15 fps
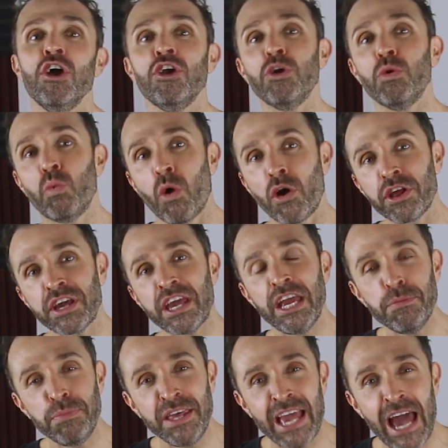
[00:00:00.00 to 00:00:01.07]
You want to
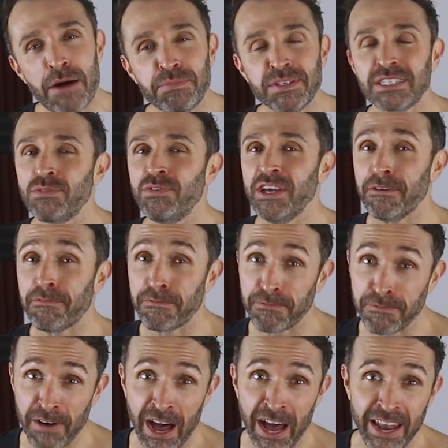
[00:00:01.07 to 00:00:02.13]
keep the atmosphere
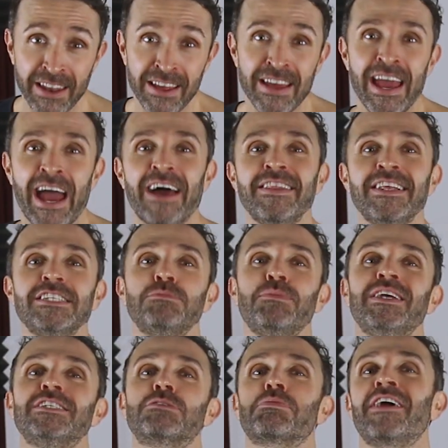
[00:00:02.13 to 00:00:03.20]
fun, and this
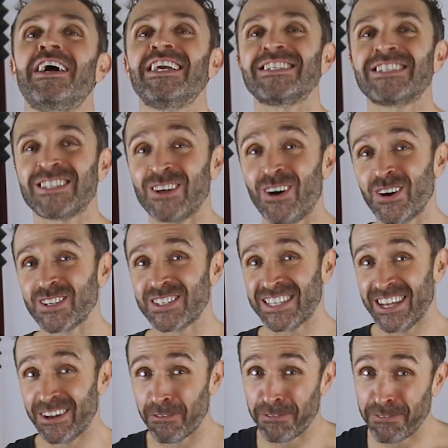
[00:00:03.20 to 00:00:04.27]
means playing songs
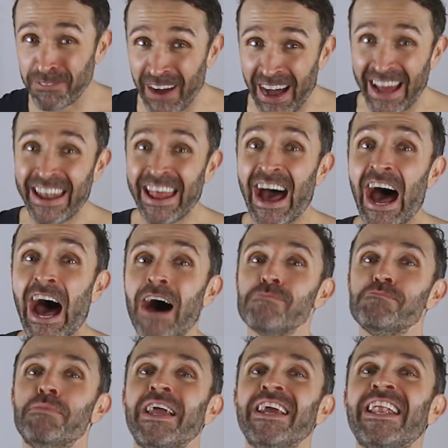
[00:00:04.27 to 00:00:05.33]
that are fun,
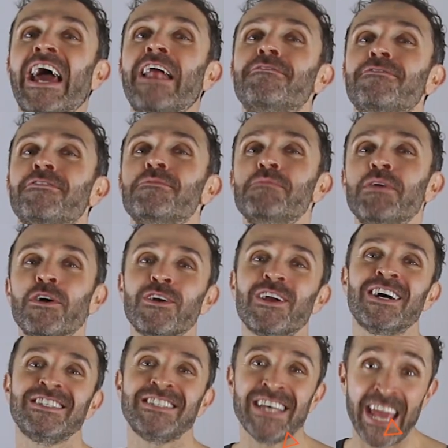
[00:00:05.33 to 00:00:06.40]
upbeat and
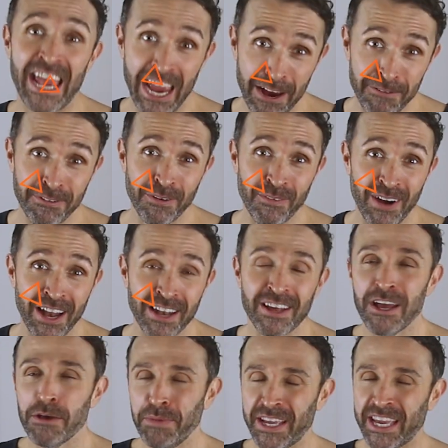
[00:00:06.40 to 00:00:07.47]
familiar to everyone.
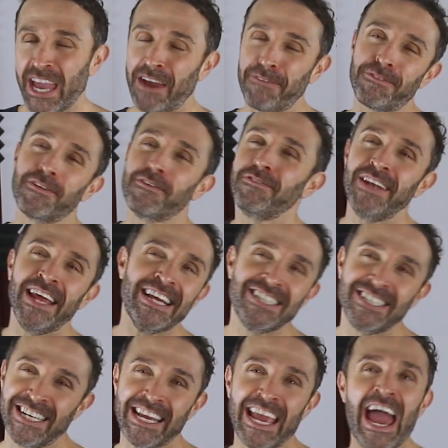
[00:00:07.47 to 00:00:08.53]
Be careful of
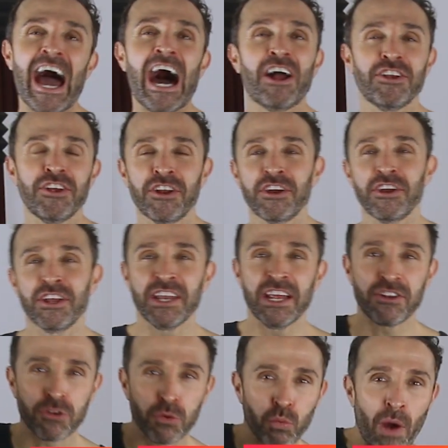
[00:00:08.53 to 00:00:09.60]
niching out. You
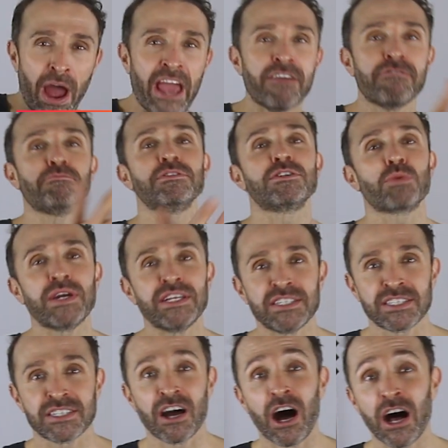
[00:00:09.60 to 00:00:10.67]
need to wave between
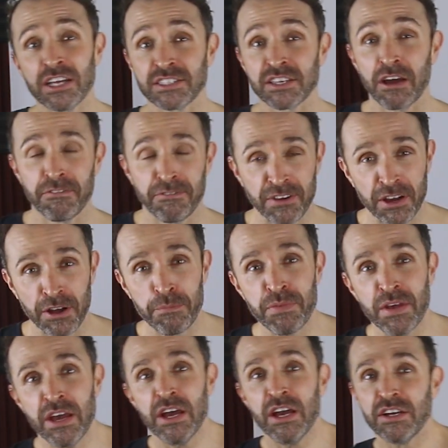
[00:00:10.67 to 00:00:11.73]
styles, I feel.
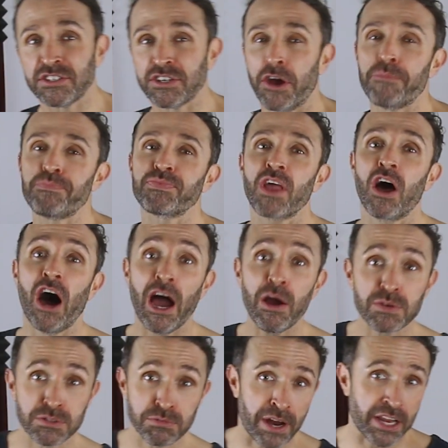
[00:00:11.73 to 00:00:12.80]
So I
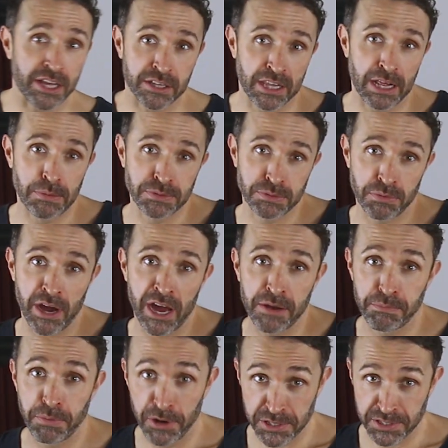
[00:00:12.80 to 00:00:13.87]
was running clubs,
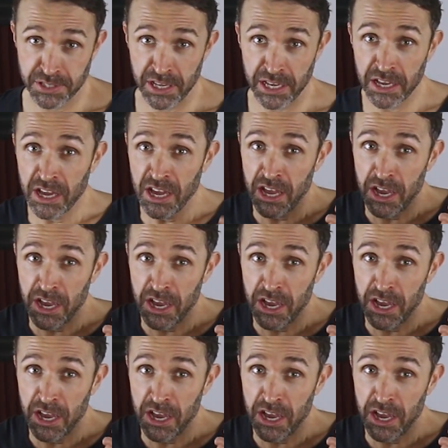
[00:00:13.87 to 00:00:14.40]
right, personally,